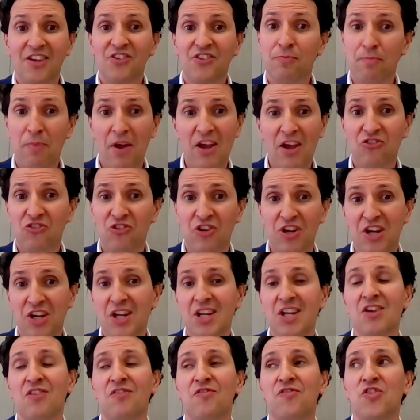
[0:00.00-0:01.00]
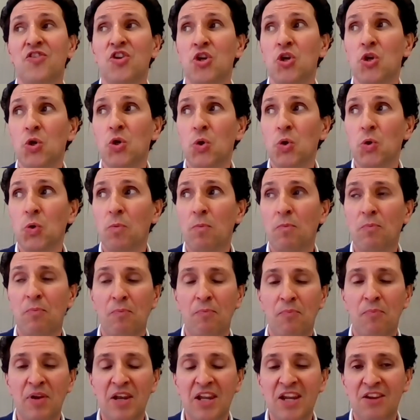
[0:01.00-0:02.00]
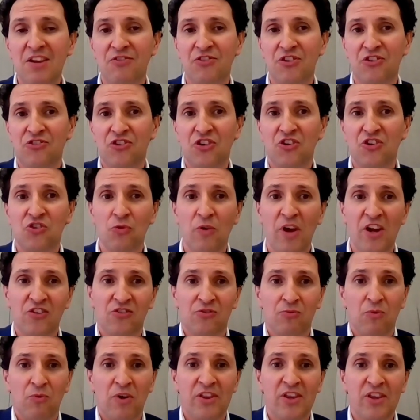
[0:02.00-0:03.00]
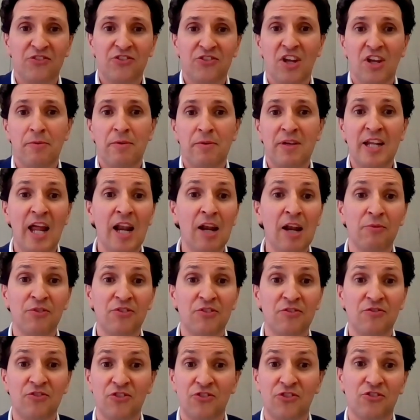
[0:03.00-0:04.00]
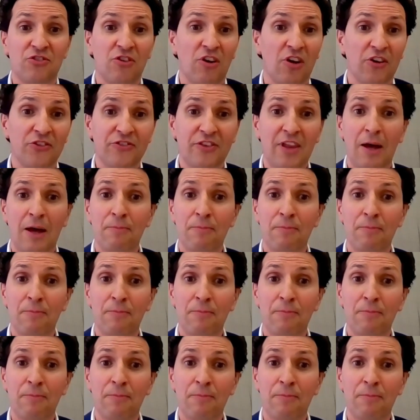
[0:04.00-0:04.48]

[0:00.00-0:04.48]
Especially if you believe the situation where there's going to be an element of distrust,